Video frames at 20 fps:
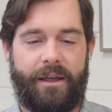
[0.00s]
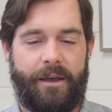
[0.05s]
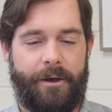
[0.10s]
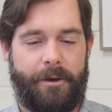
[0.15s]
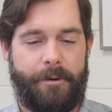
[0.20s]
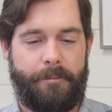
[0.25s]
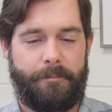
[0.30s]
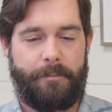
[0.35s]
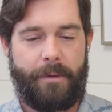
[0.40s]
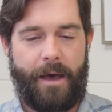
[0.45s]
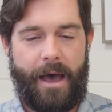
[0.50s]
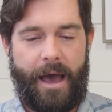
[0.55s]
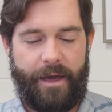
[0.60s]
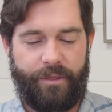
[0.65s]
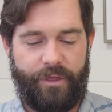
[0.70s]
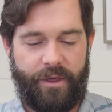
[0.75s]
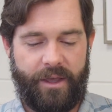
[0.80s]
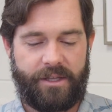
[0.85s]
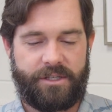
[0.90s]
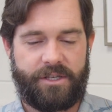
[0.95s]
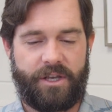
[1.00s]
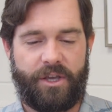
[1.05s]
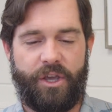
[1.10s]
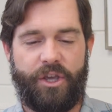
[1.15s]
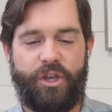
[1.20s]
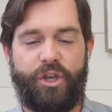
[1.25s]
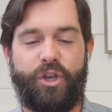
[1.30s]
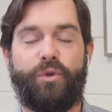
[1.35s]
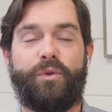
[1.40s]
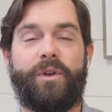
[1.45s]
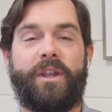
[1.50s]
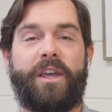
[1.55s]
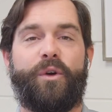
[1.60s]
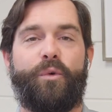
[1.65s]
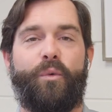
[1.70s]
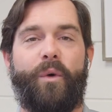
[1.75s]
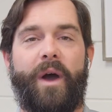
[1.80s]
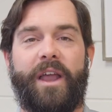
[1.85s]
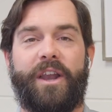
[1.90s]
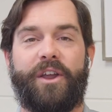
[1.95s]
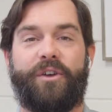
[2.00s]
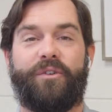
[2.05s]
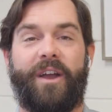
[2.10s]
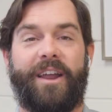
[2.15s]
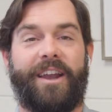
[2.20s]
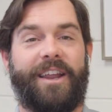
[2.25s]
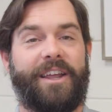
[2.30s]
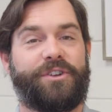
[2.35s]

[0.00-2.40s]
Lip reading: I think it's a unique way to create